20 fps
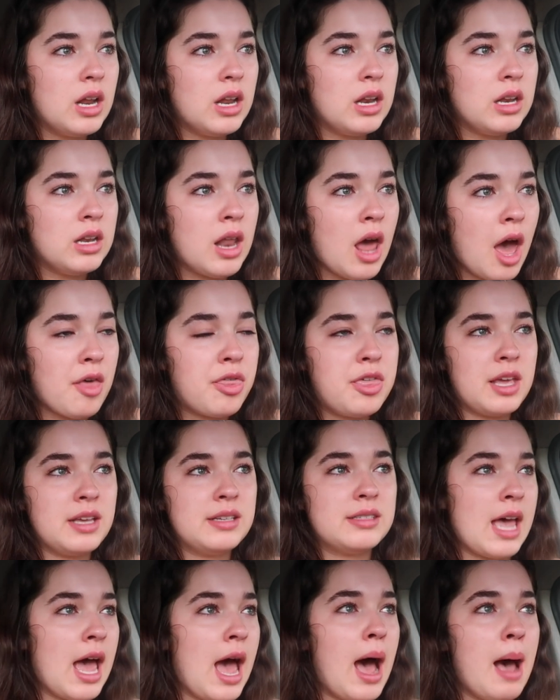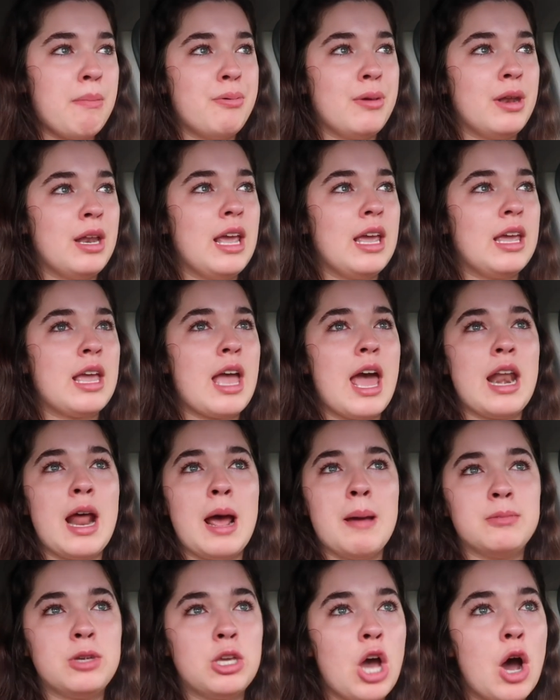nothing's happening, and
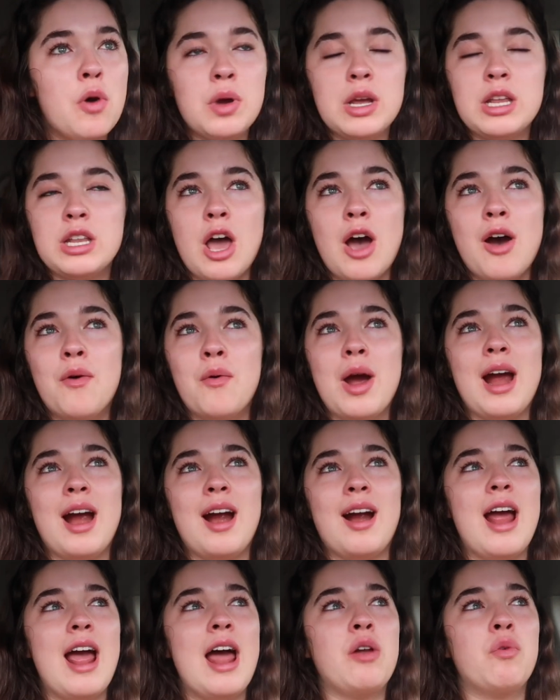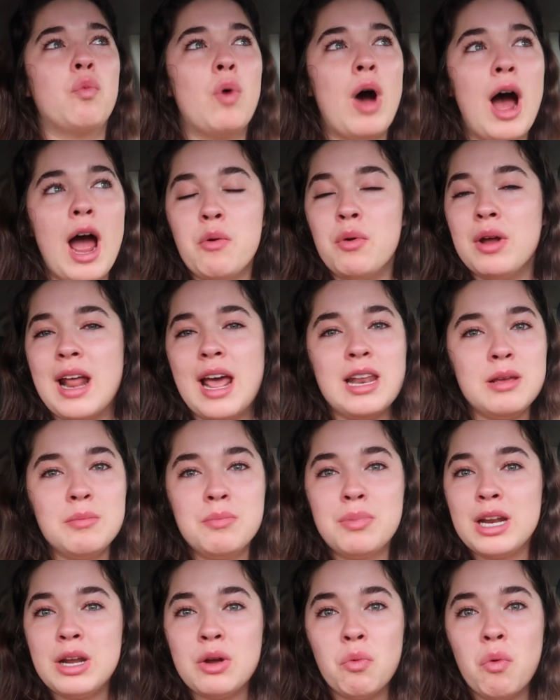I'm going nowhere, and why would
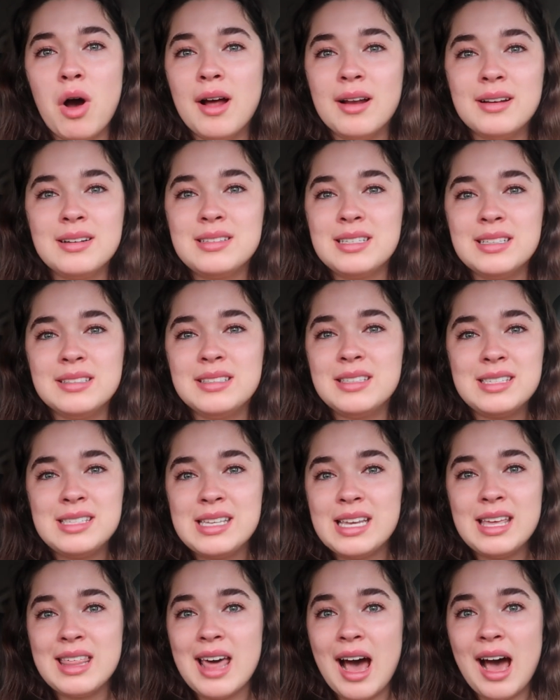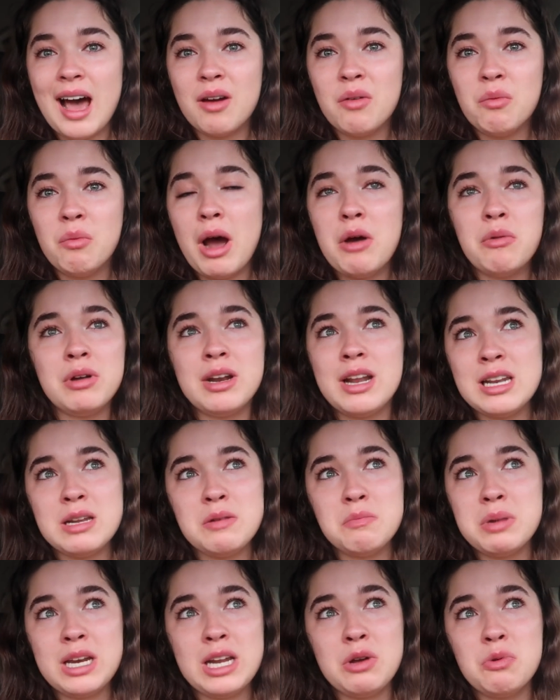anybody want to see that? Why would
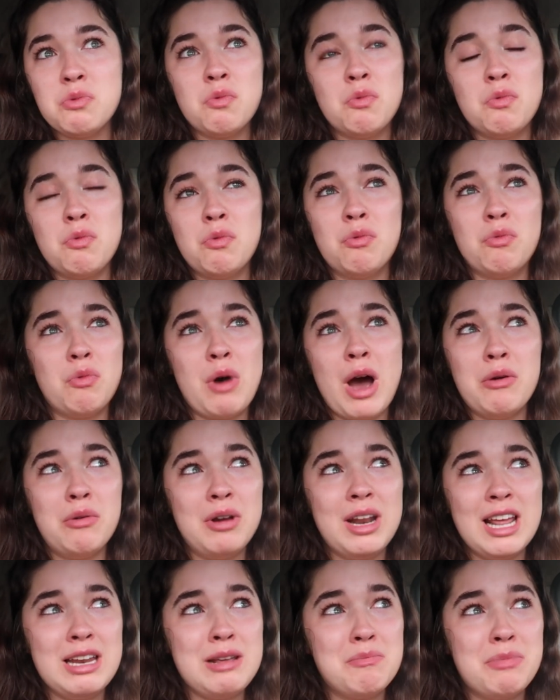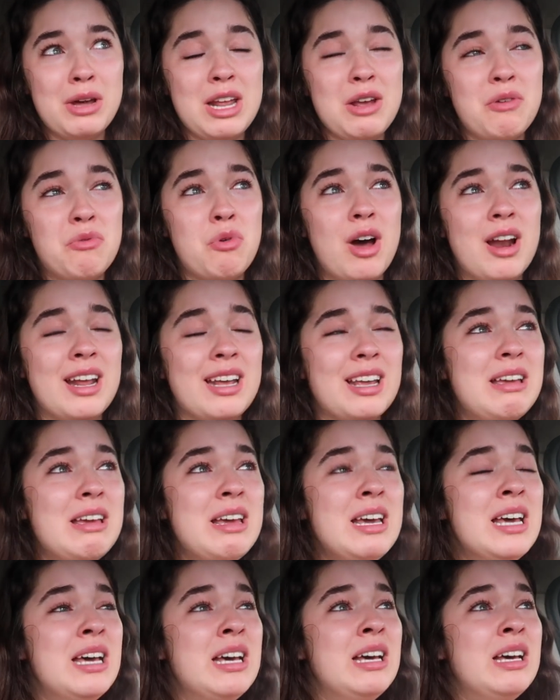anybody want to,
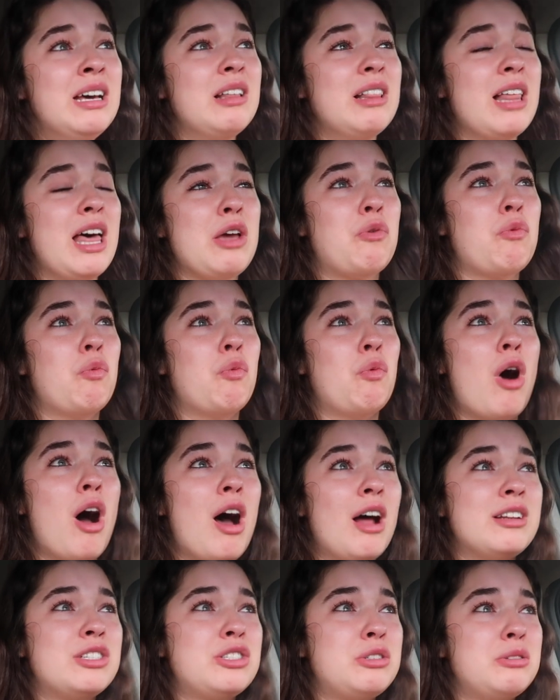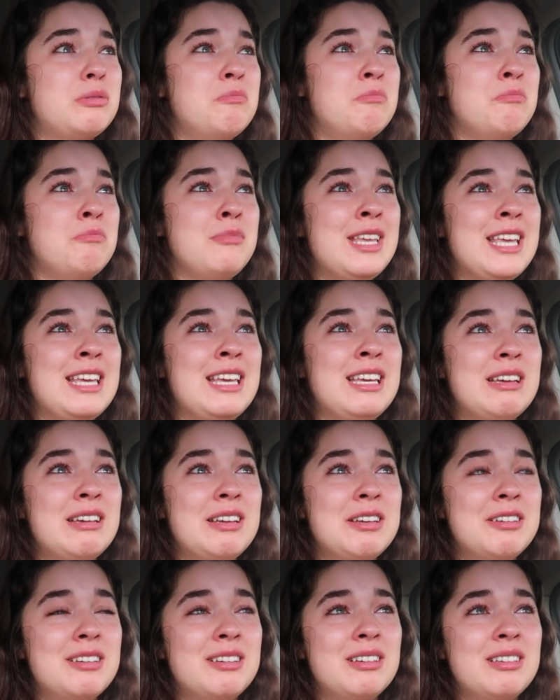like, watch
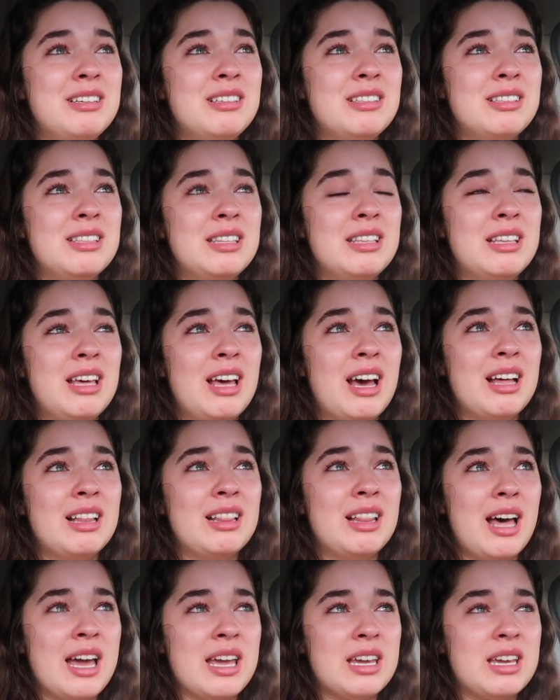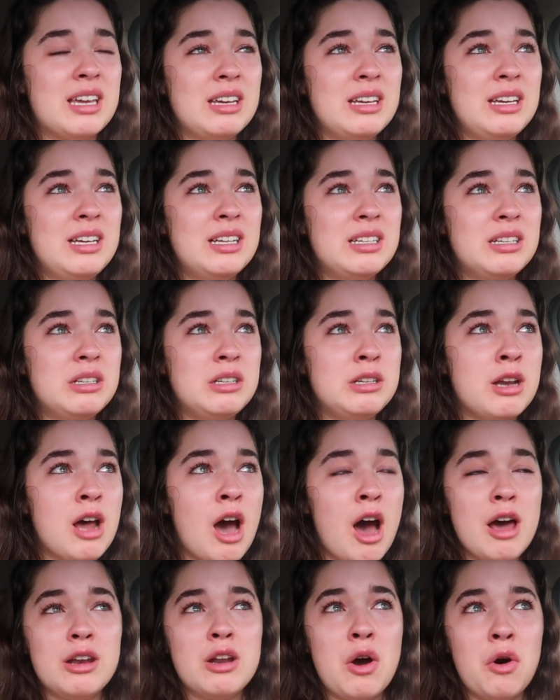me, like,
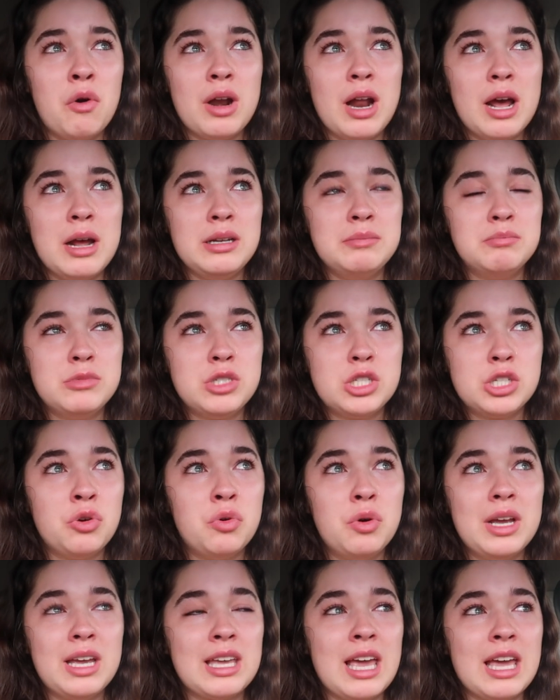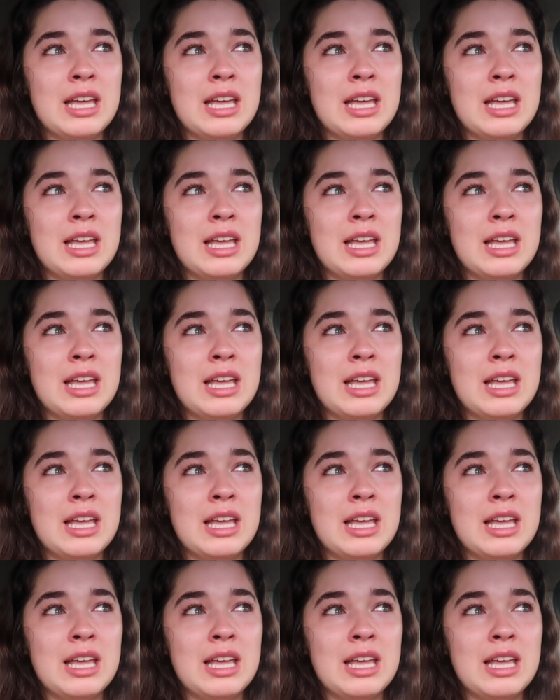not know what I'm doing